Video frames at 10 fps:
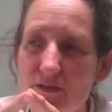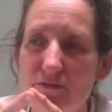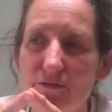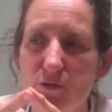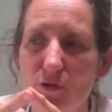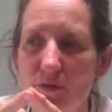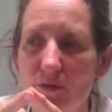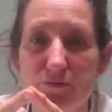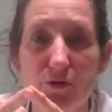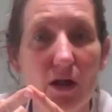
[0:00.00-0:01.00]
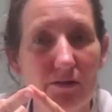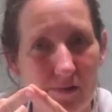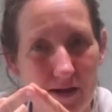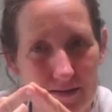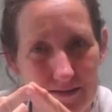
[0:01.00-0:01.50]
in the form of
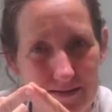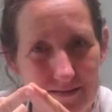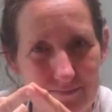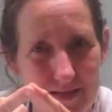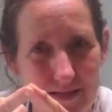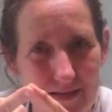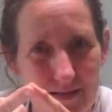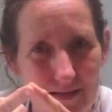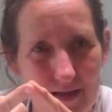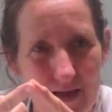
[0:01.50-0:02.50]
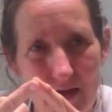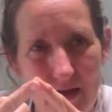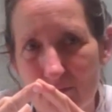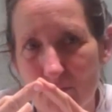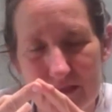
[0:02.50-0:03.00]
Colorax.
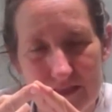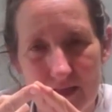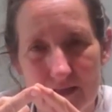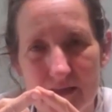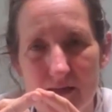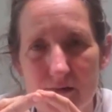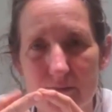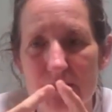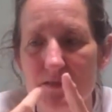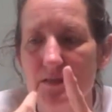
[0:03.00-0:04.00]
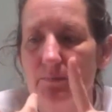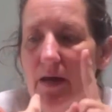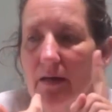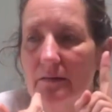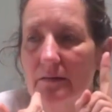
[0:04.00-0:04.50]
We sell it here at Misty
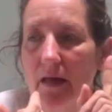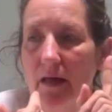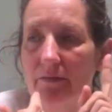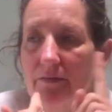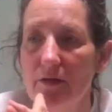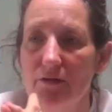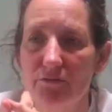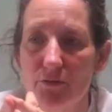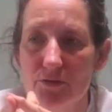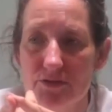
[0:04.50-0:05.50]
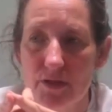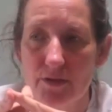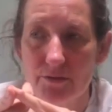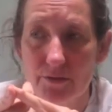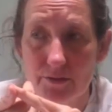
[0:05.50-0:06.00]
Mountain. And then you've
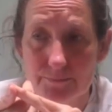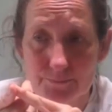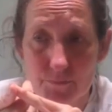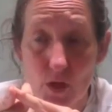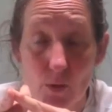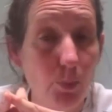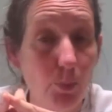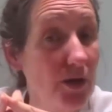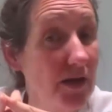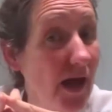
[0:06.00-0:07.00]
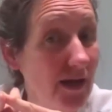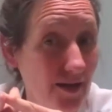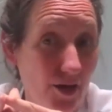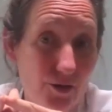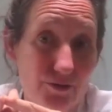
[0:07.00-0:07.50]
also got
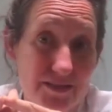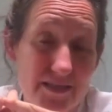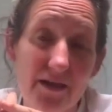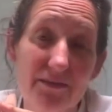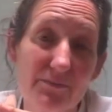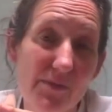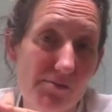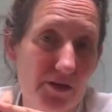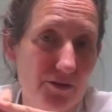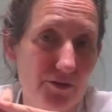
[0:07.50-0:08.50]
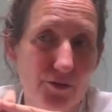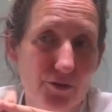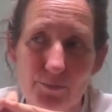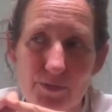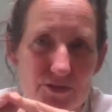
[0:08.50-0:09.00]
Portiaco, South American
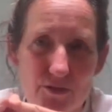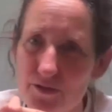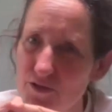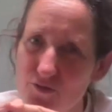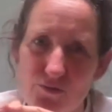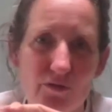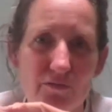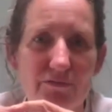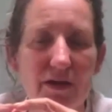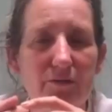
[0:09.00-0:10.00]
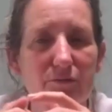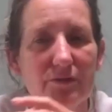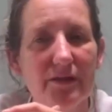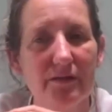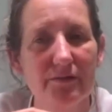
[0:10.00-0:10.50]
herb. It's got a strong fungal
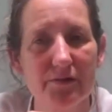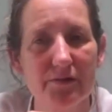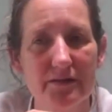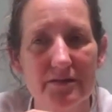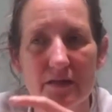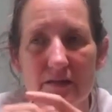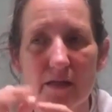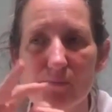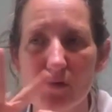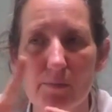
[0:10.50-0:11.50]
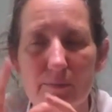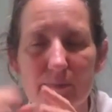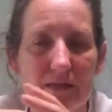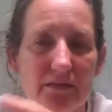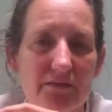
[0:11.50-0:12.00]
killer in it. So they're
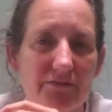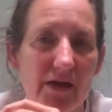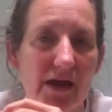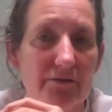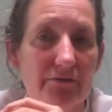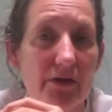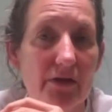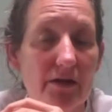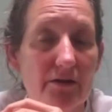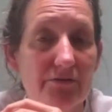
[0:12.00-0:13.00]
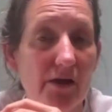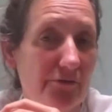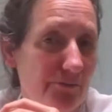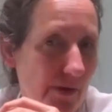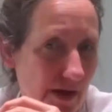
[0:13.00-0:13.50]
probably the
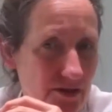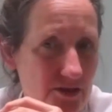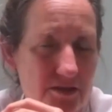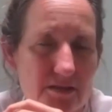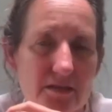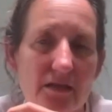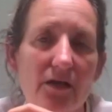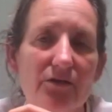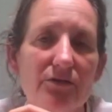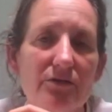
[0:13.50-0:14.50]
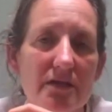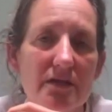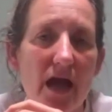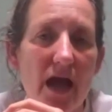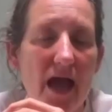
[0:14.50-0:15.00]
5 majors that I
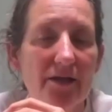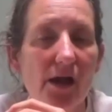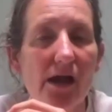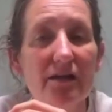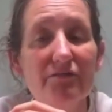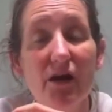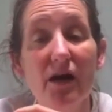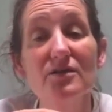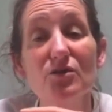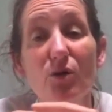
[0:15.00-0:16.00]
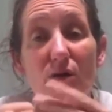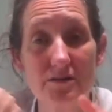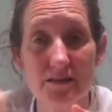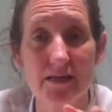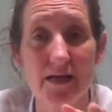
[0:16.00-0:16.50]
use. And I advise
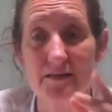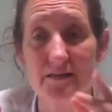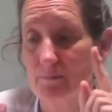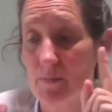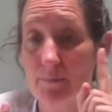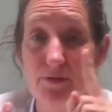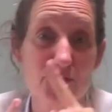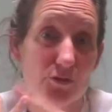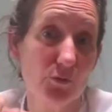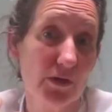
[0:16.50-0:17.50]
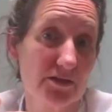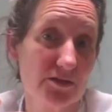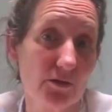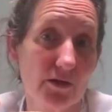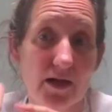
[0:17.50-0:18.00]
alternating, maybe 2 weeks
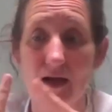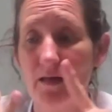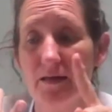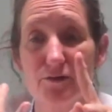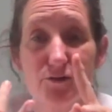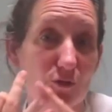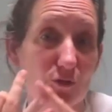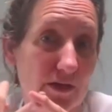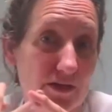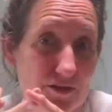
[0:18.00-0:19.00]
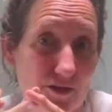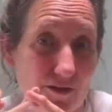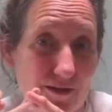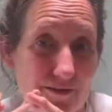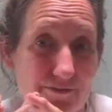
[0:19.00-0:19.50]
on garlic, 2 weeks on
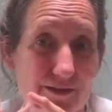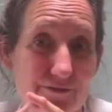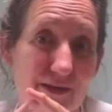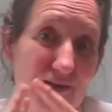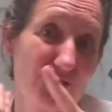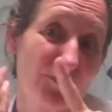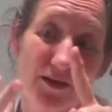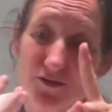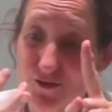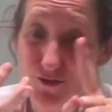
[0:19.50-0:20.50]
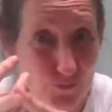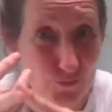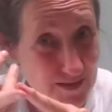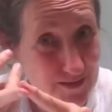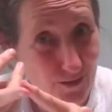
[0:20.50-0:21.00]
olive leaf extract, 2
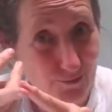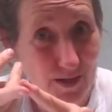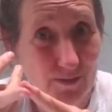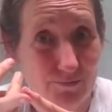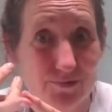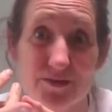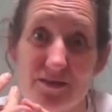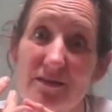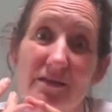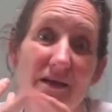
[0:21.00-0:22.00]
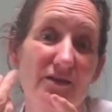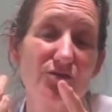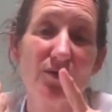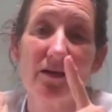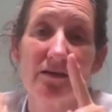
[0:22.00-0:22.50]
weeks on grapefruit seed
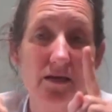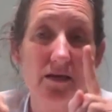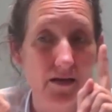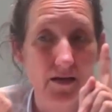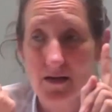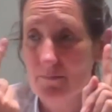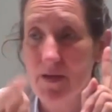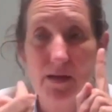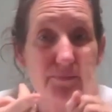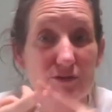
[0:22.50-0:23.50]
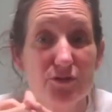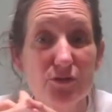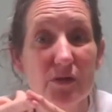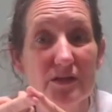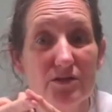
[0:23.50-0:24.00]
extract, maybe
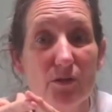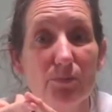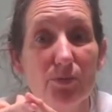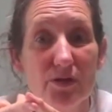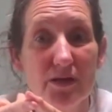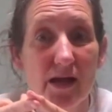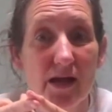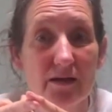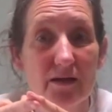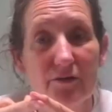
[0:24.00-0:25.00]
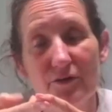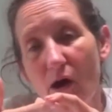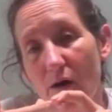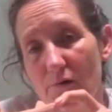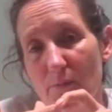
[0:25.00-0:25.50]
2 weeks on Portiaco. The
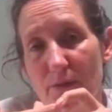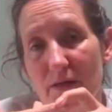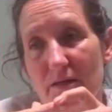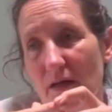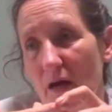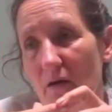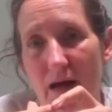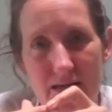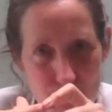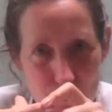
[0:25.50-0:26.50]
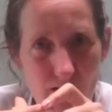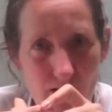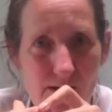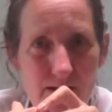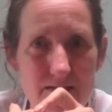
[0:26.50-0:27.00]
Horapito, as
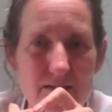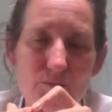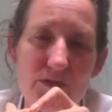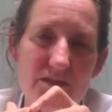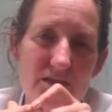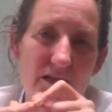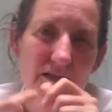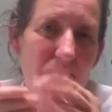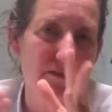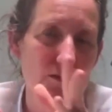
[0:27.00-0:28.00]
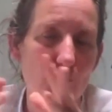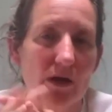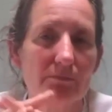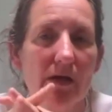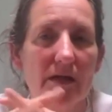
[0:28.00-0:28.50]
Colorax that we sell, that's a
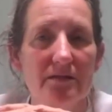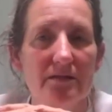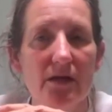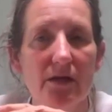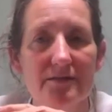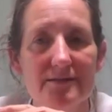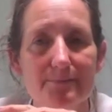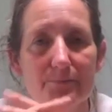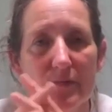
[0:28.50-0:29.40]
1-month dose.